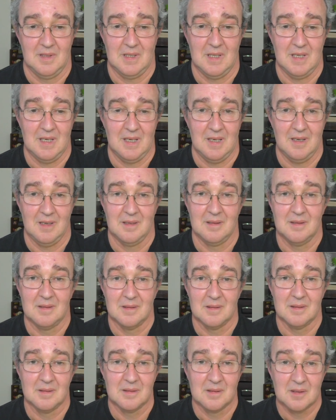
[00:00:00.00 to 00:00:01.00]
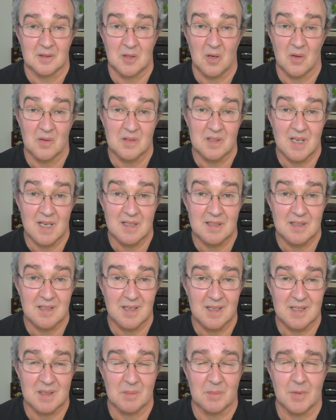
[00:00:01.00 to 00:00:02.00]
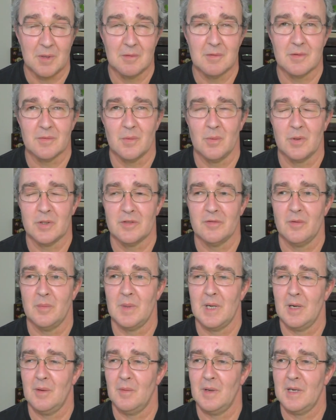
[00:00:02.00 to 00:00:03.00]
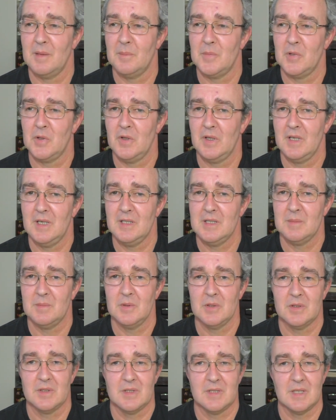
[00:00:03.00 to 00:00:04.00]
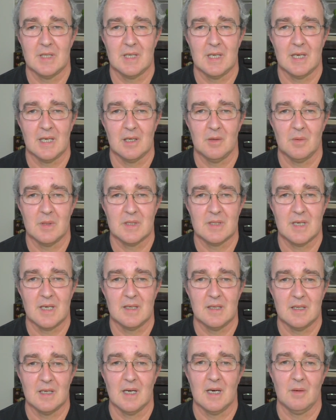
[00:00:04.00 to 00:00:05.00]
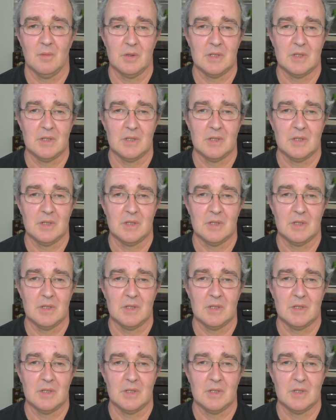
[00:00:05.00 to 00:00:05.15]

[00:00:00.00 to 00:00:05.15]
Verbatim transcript: uh, content, I suppose, for want of a better way of putting it, but uh, I always said that I